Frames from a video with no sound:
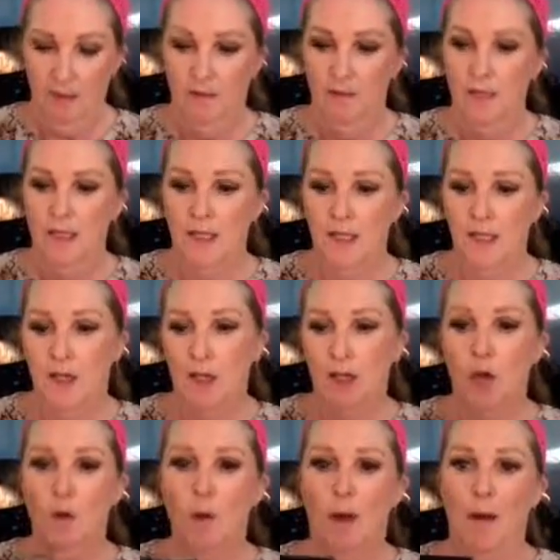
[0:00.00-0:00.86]
This is a
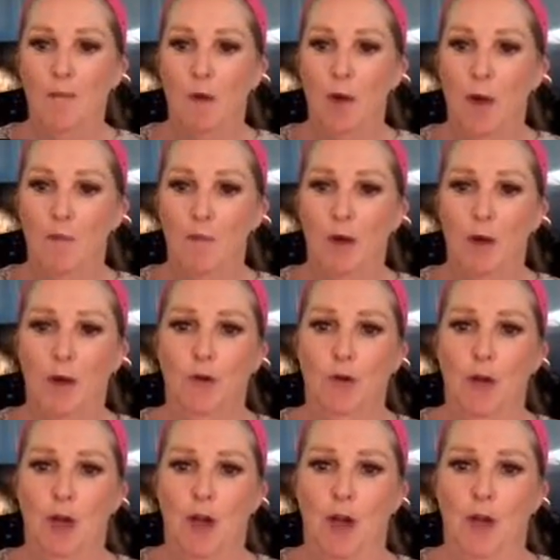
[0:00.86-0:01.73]
little one by
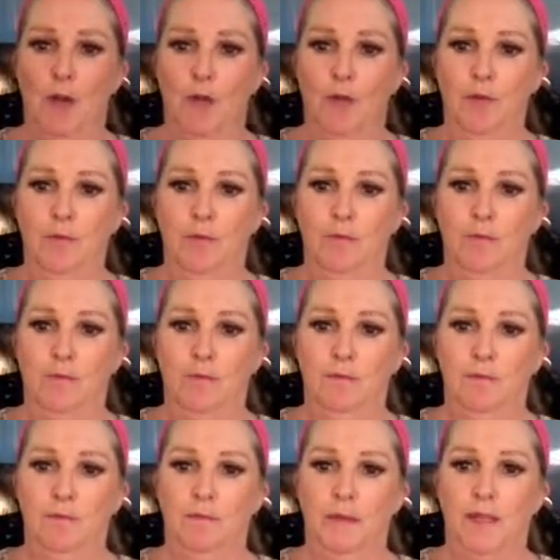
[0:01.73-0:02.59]
Model Co,
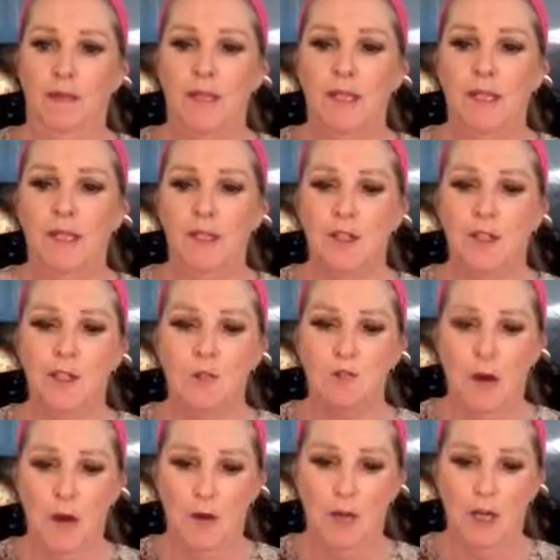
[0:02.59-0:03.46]
and this is a
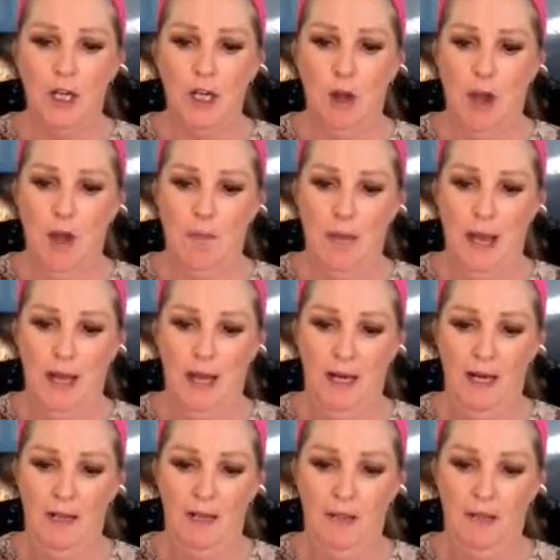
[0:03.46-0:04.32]
smoky eye
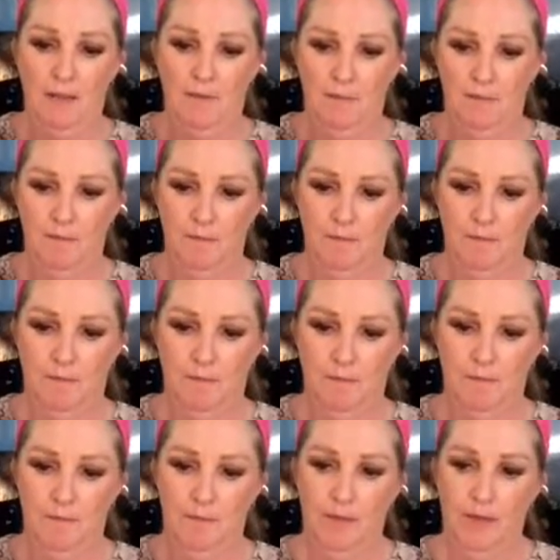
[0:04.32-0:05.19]
palette.
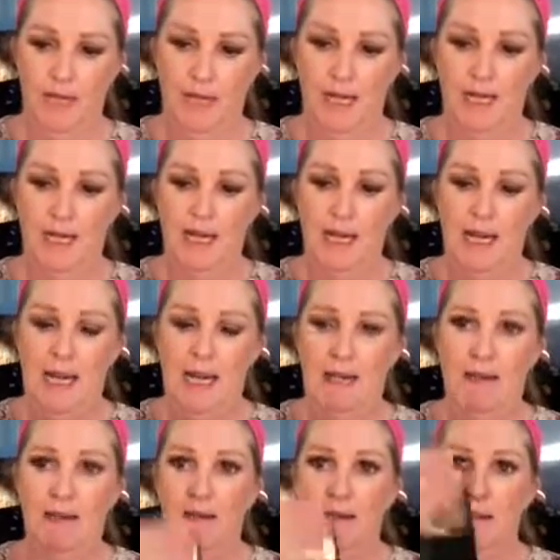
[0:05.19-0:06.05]
And
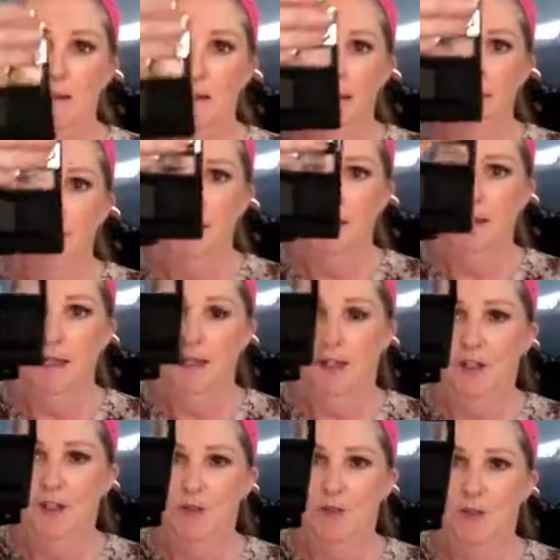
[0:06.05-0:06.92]
again,
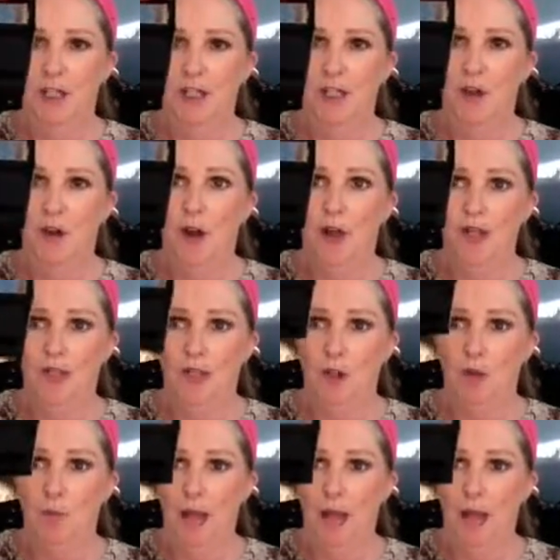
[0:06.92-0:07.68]
it's a really nice little